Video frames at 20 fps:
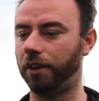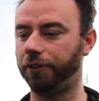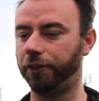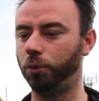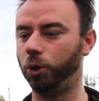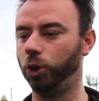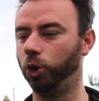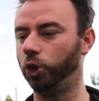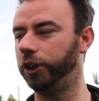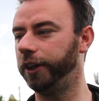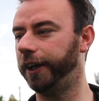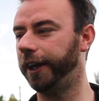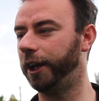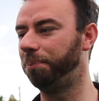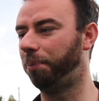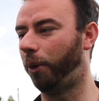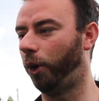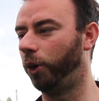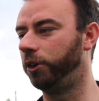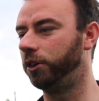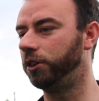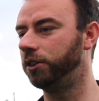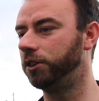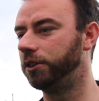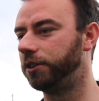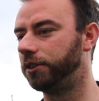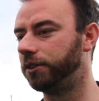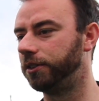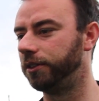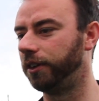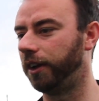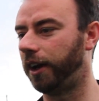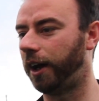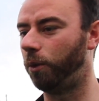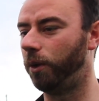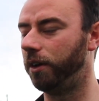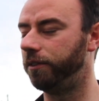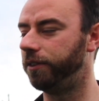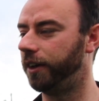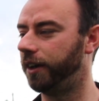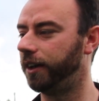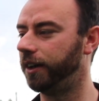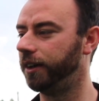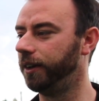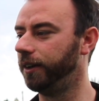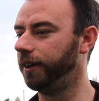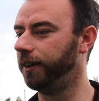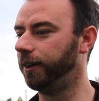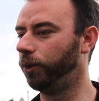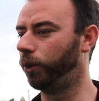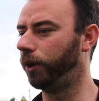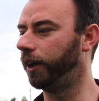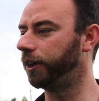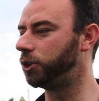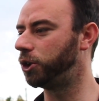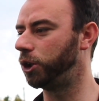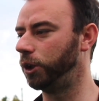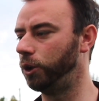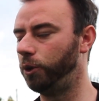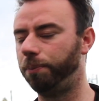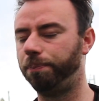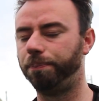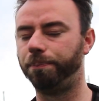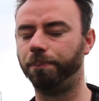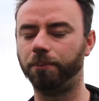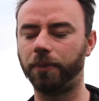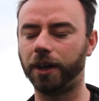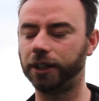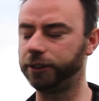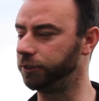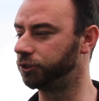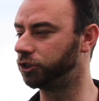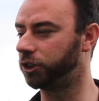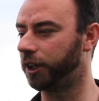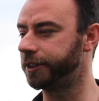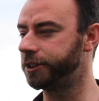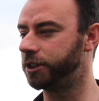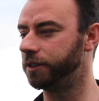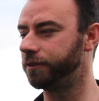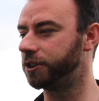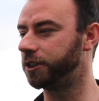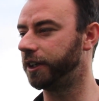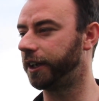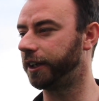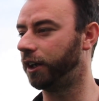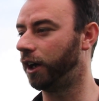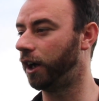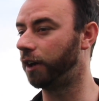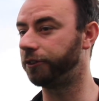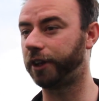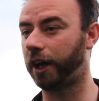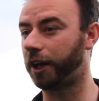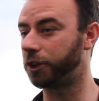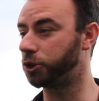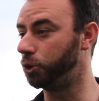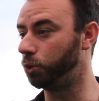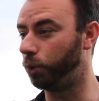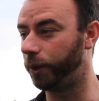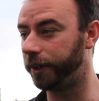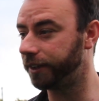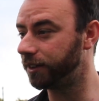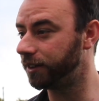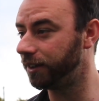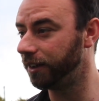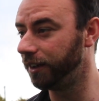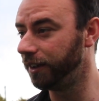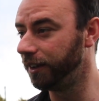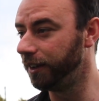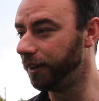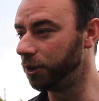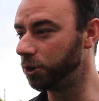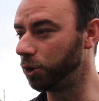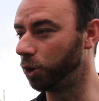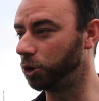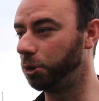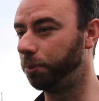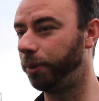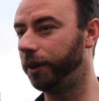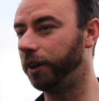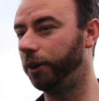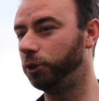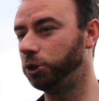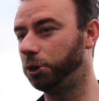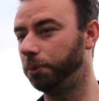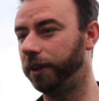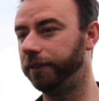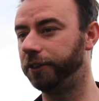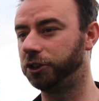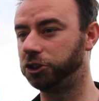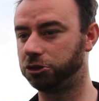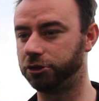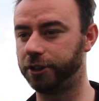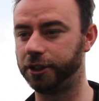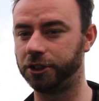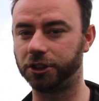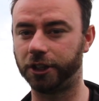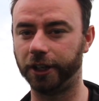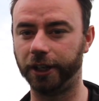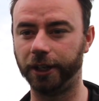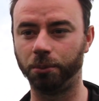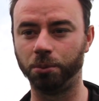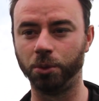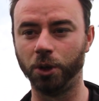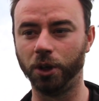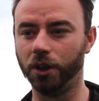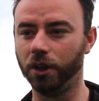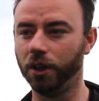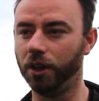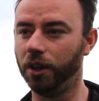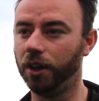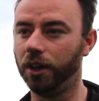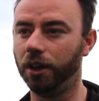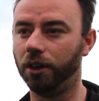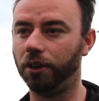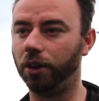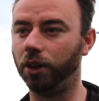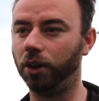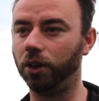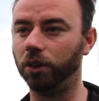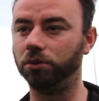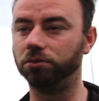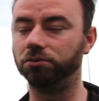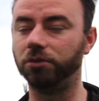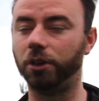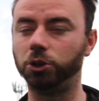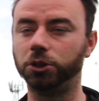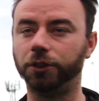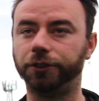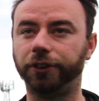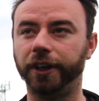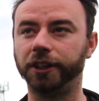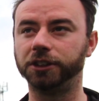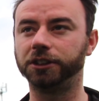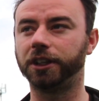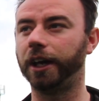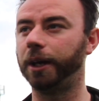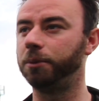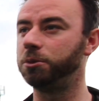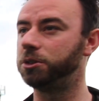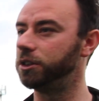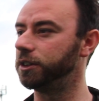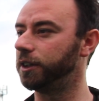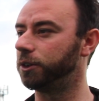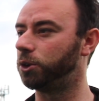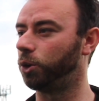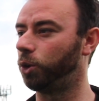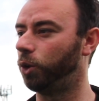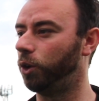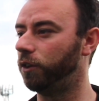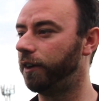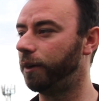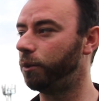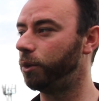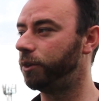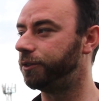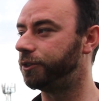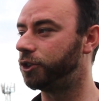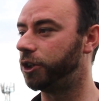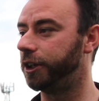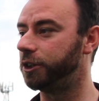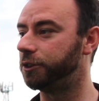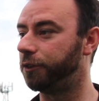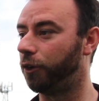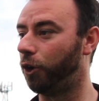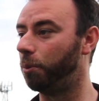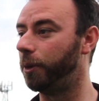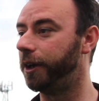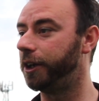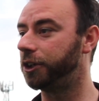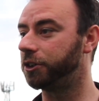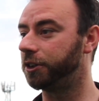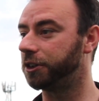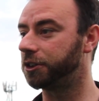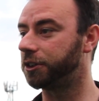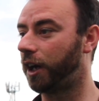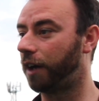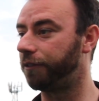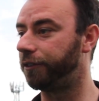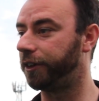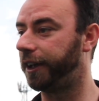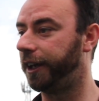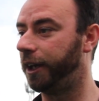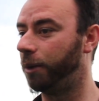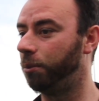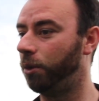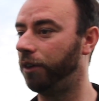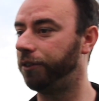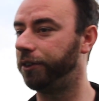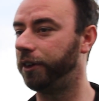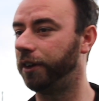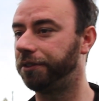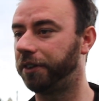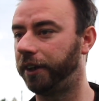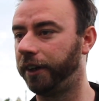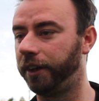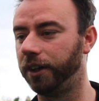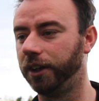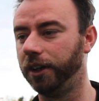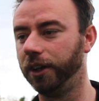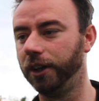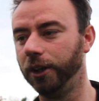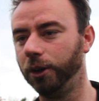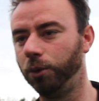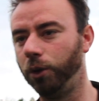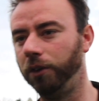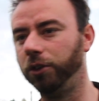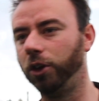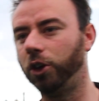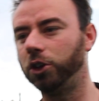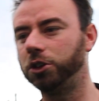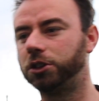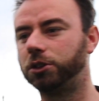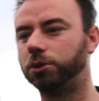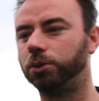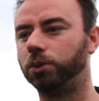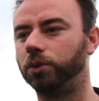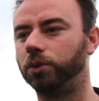I think we're lucky to get a point. However, we had two massive chances in the second half to actually win it. So it was a bit of a strange game. It was the first time since I took over that we've changed formation to start the game off, and I think we lost